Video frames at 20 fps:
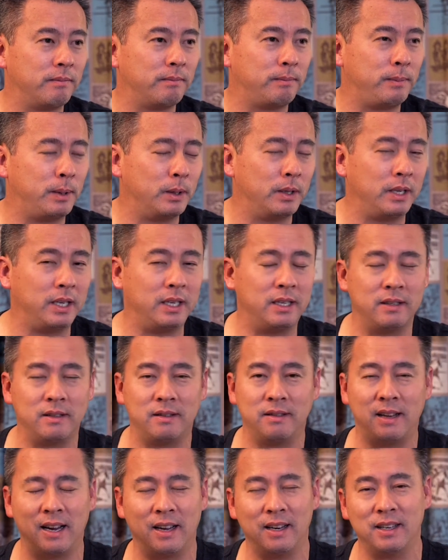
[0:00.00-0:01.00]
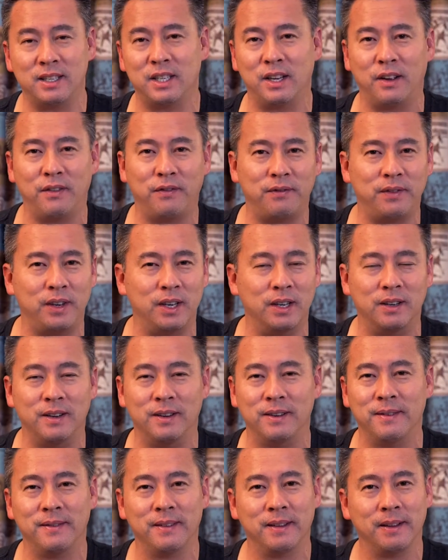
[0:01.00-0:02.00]
buildings, that kind of stuff,
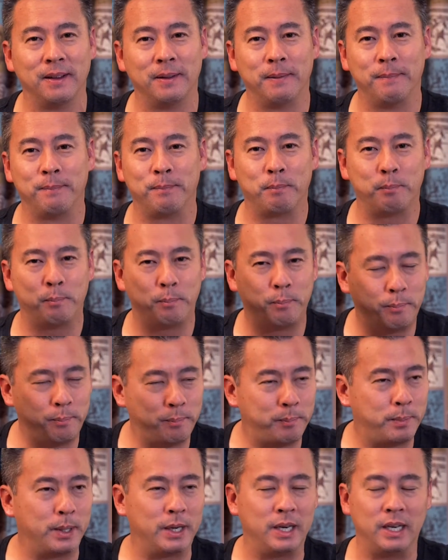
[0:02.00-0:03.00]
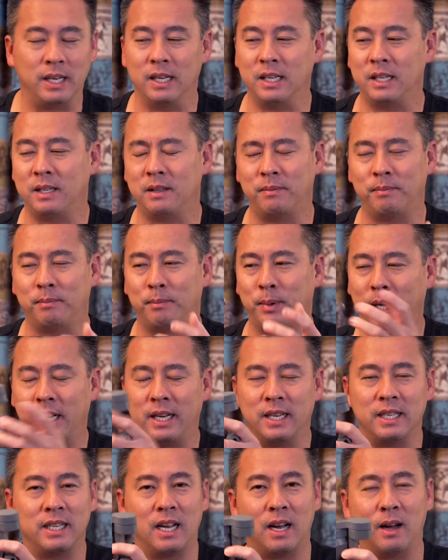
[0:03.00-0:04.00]
breaking this
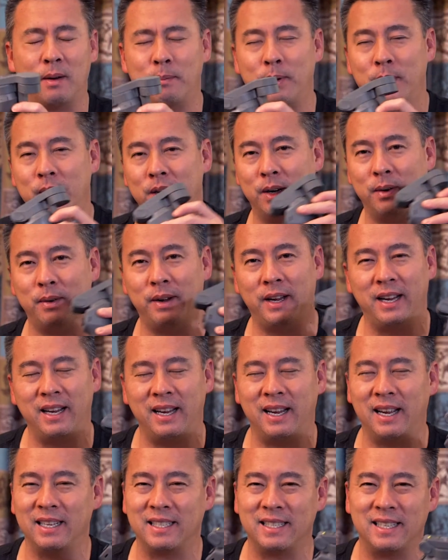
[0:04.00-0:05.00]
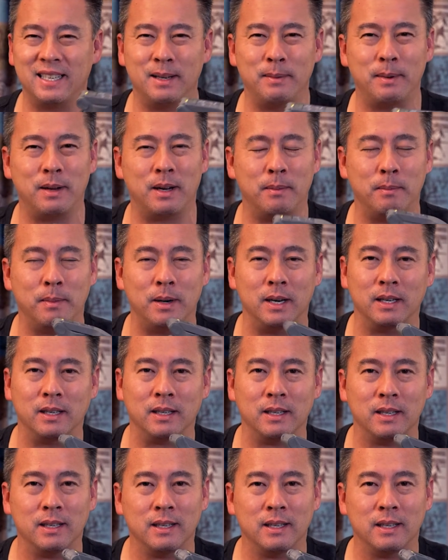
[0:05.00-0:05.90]
down, putting it away, yeah, it's a little bit humbug.